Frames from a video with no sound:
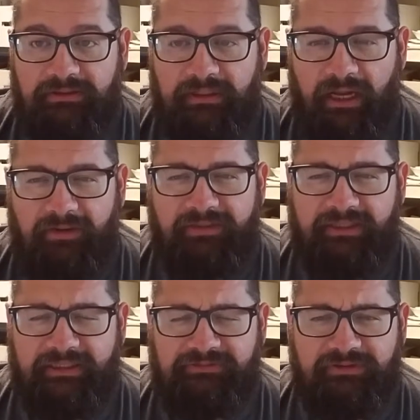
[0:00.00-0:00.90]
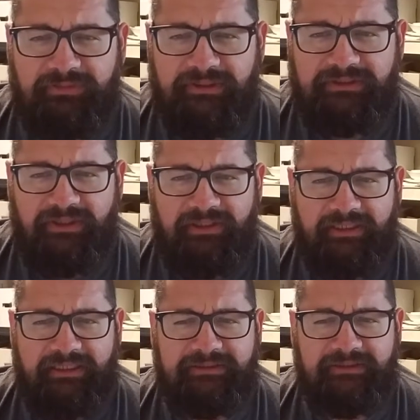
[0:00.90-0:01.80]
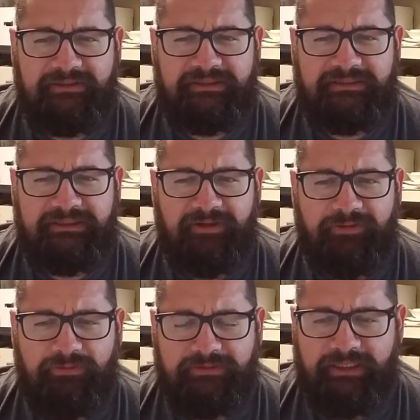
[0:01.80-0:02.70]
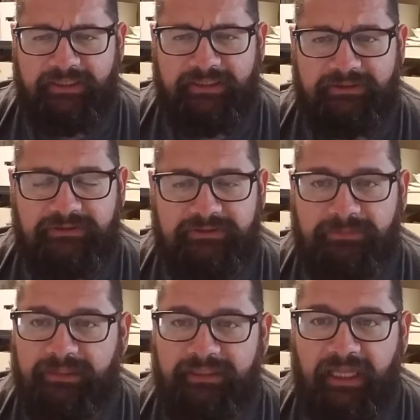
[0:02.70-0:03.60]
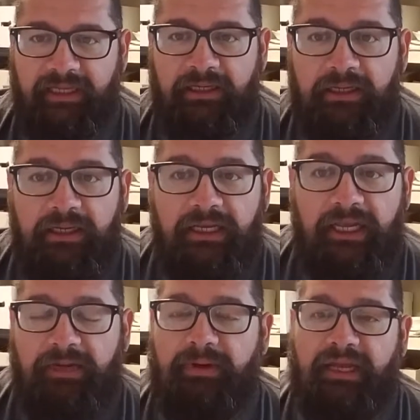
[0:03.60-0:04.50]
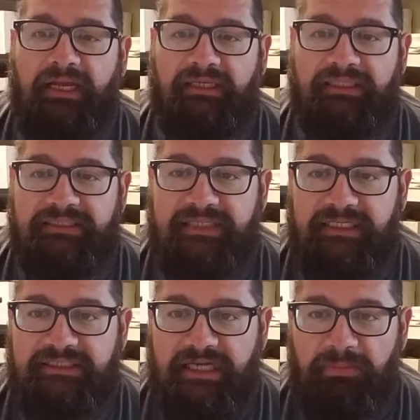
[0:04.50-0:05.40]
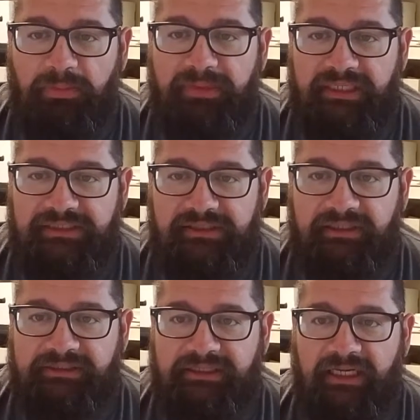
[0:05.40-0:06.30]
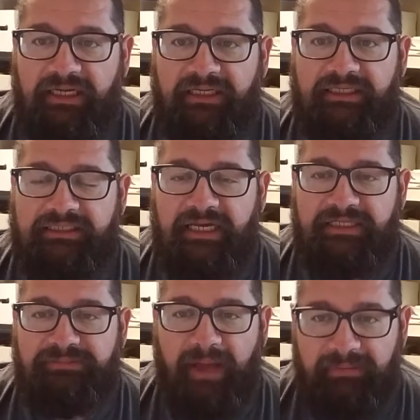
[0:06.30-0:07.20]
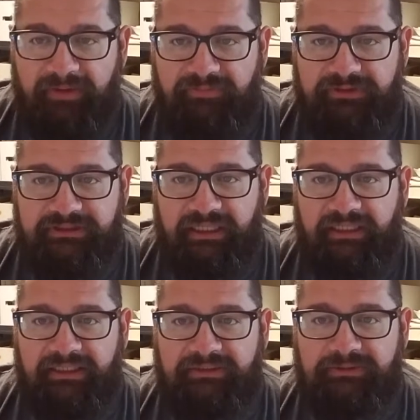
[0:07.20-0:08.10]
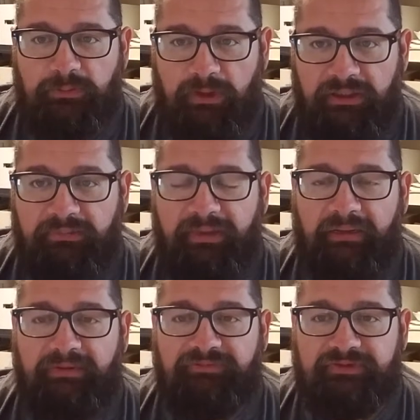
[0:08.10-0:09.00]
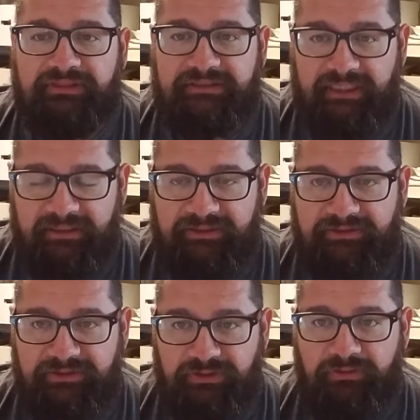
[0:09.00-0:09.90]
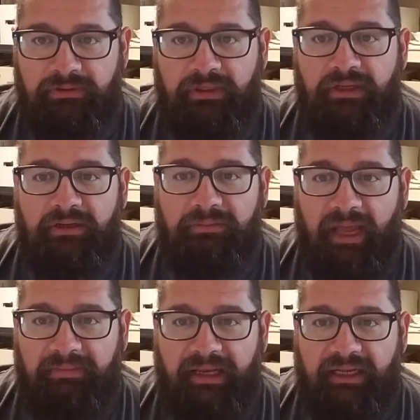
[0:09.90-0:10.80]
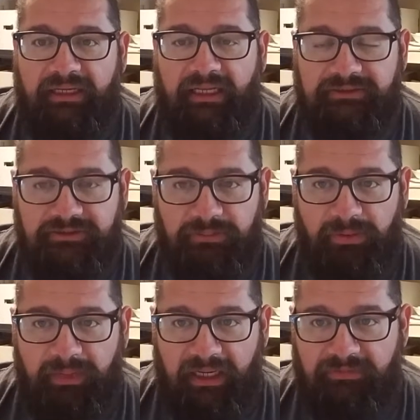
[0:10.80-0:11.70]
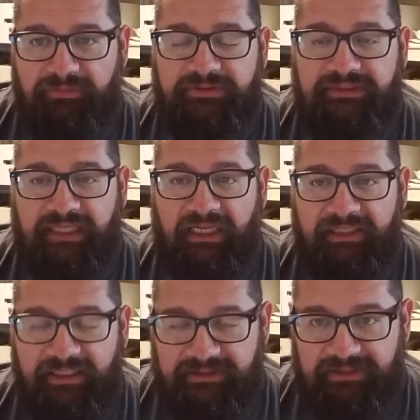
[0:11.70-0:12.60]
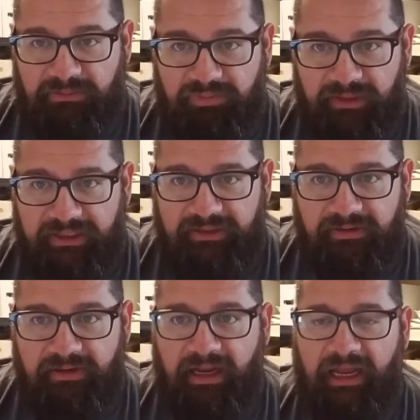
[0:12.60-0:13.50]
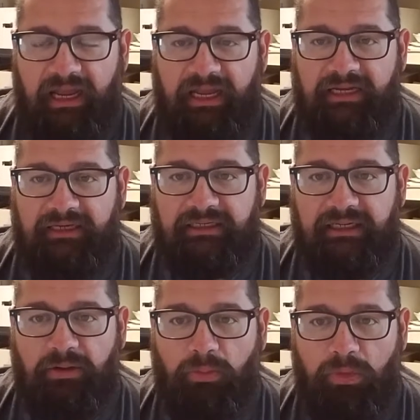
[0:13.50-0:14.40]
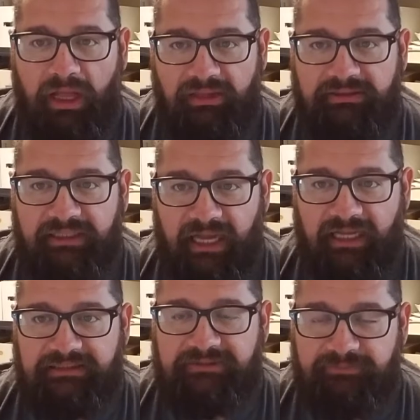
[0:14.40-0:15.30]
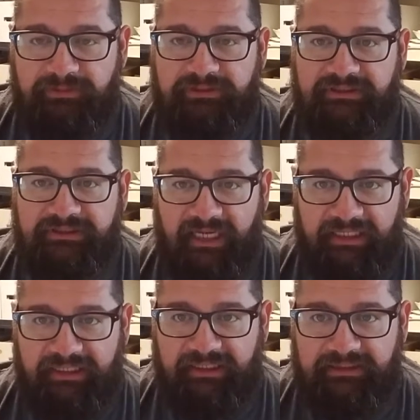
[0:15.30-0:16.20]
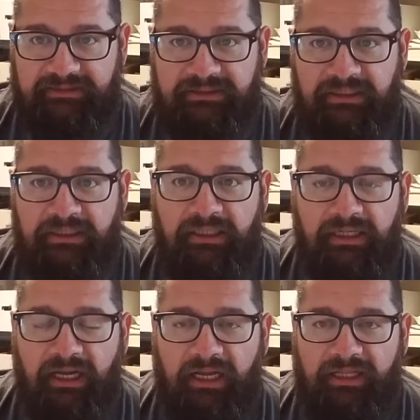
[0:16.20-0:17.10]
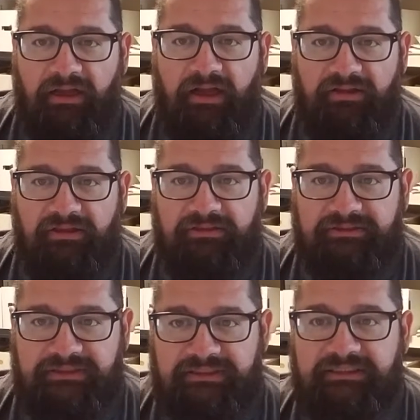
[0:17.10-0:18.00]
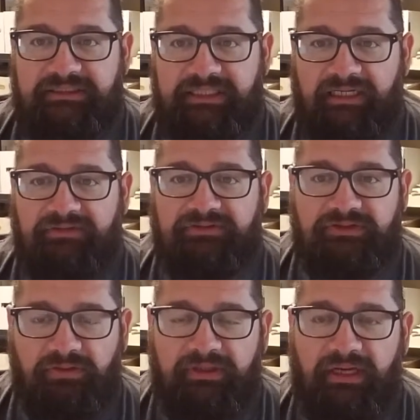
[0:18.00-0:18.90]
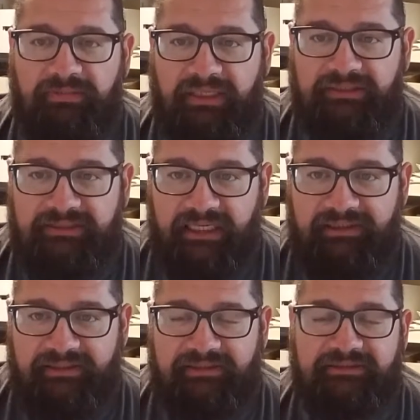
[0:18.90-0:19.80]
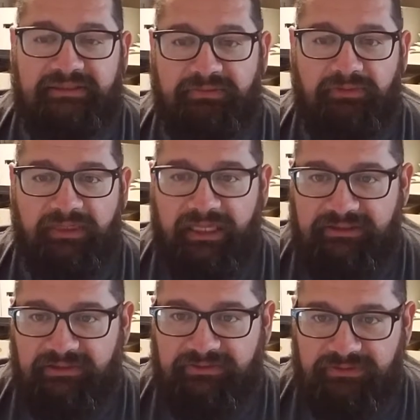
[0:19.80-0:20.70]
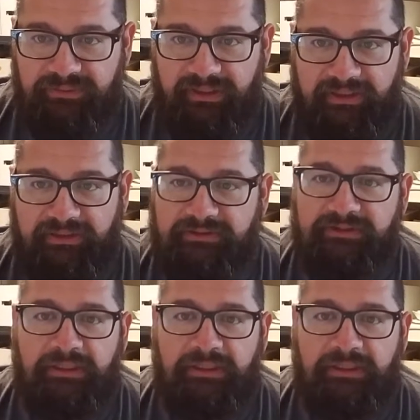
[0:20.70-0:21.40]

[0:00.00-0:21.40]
I don't think that's really what it's called. I think it's called DC Dark Horse Aliens or something like that. Anyway, it contains a couple miniseries. It contains Batman vs. Aliens 1, Batman vs. Aliens 2, Batman and Superman vs. Aliens and Predator, and Wildcats vs. Aliens. All DC titles going up against the Aliens, and in one case also the Predators.